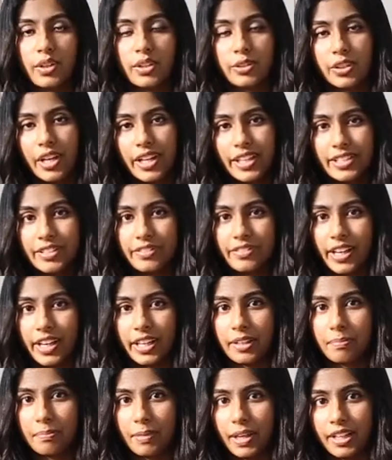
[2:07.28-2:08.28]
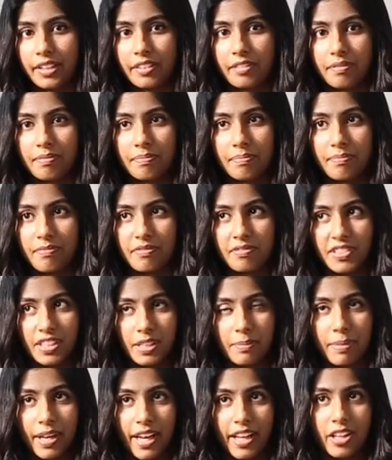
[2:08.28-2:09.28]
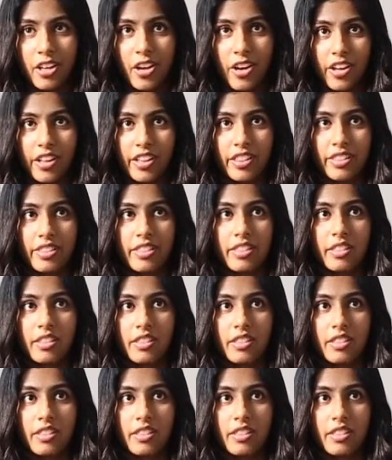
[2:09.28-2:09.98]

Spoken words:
I'll try and divide my feedback on